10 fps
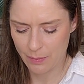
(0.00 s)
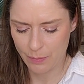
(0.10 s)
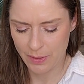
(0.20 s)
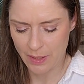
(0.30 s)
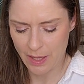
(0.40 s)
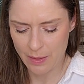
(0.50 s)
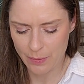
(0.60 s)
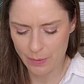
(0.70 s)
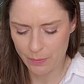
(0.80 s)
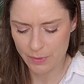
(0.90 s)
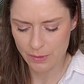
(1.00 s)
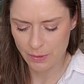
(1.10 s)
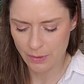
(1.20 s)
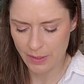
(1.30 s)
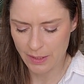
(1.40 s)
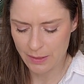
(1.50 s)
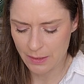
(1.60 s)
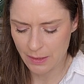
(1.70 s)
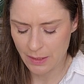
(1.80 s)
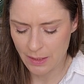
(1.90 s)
with how it was looking.